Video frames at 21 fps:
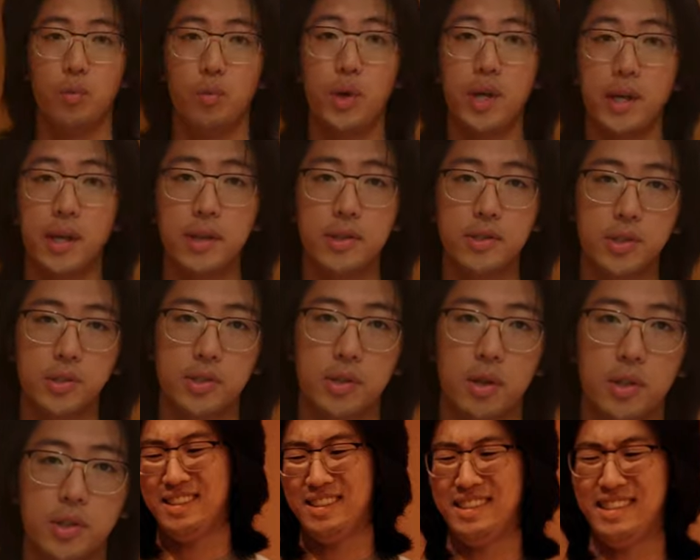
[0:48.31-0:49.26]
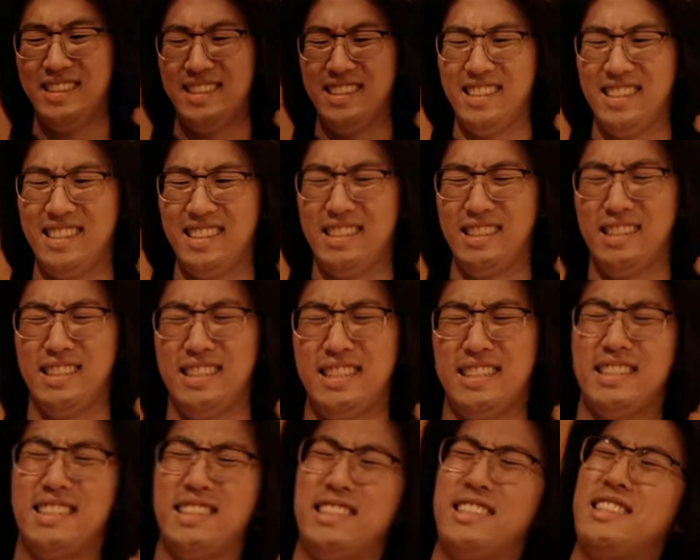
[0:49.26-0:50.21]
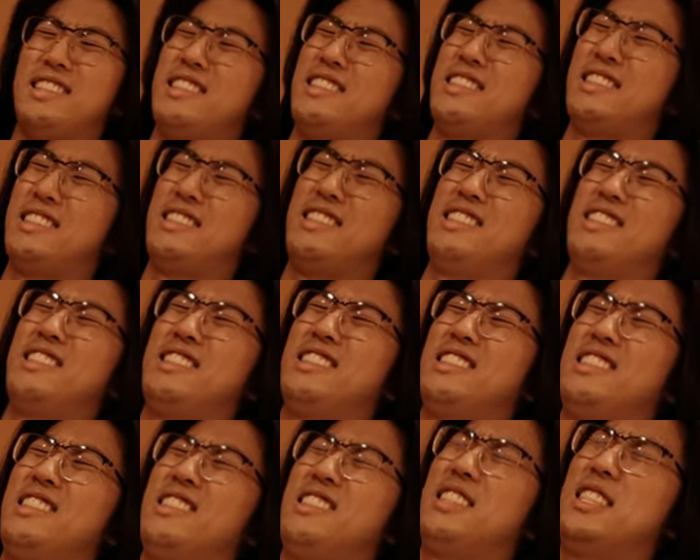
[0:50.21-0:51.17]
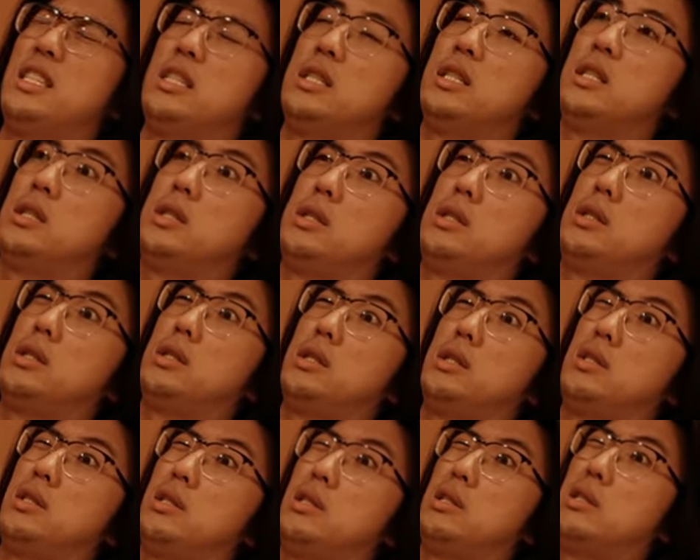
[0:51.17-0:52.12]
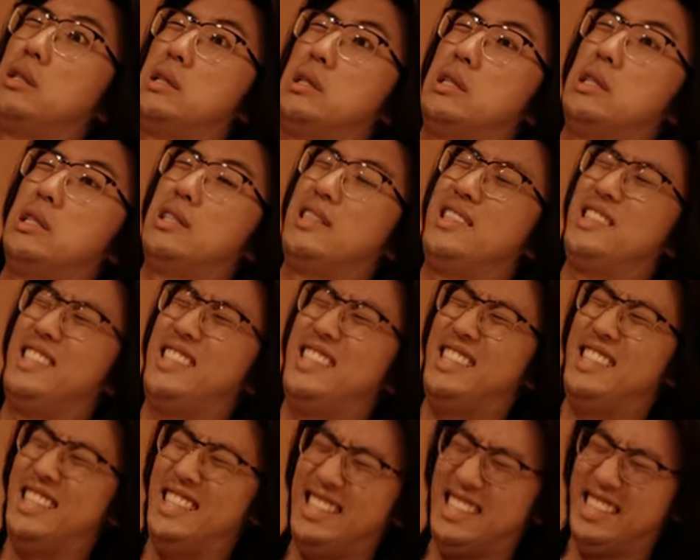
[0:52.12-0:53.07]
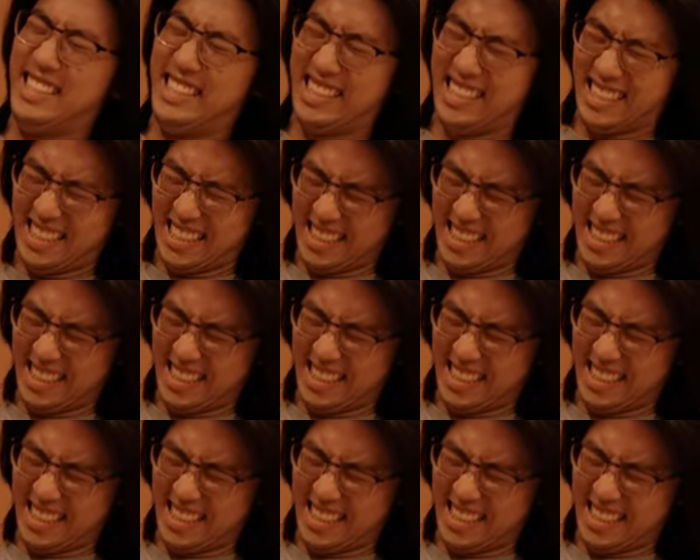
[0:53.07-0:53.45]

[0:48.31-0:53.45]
Weakness is also a symptom, especially if there is nerve damage that causes your muscles not to be able to work